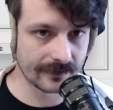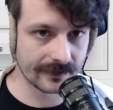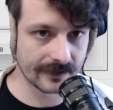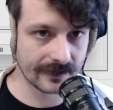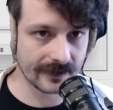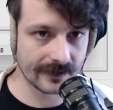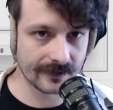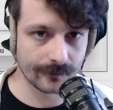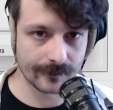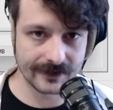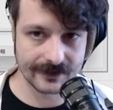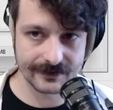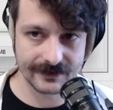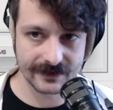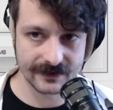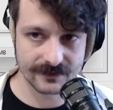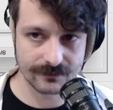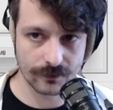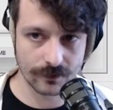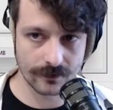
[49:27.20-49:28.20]
And Windows
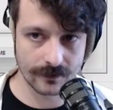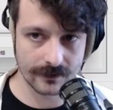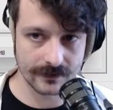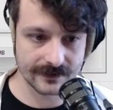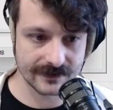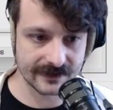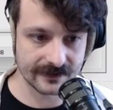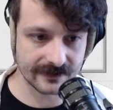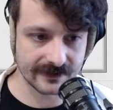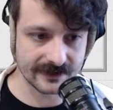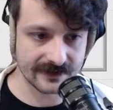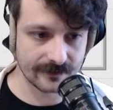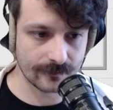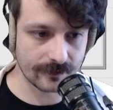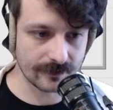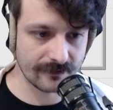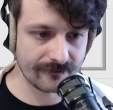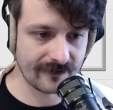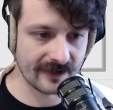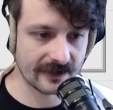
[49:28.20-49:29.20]
Explorer still isn't.
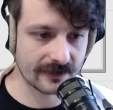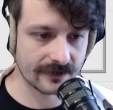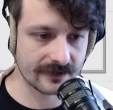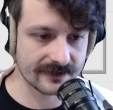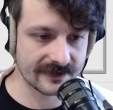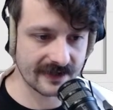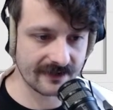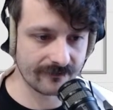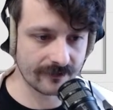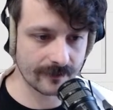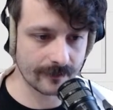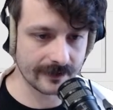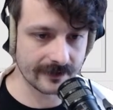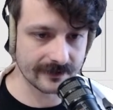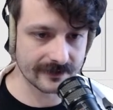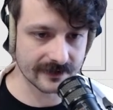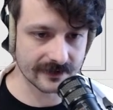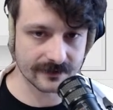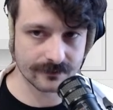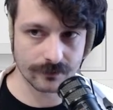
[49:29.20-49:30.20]
Wonder if I close every
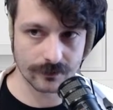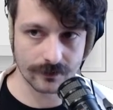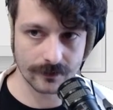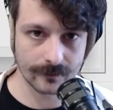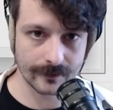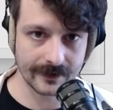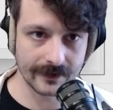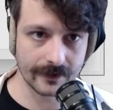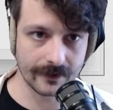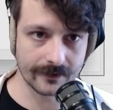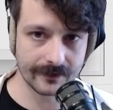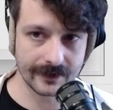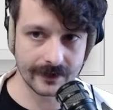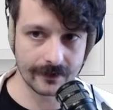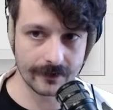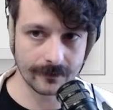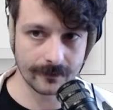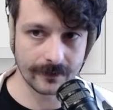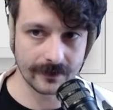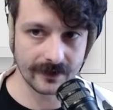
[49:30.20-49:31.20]
Windows Explorer window and then
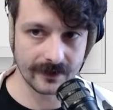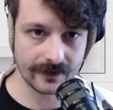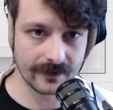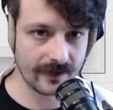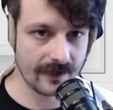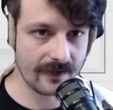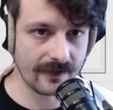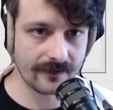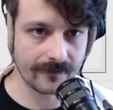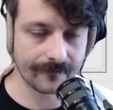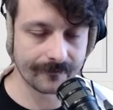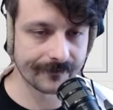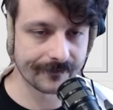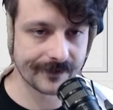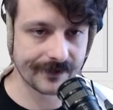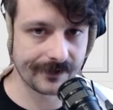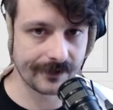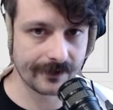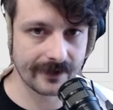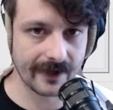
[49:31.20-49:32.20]
open it. No,
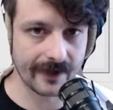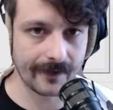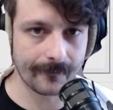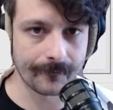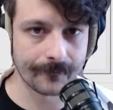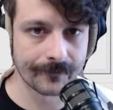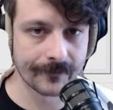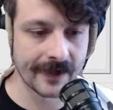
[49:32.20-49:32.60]
still that.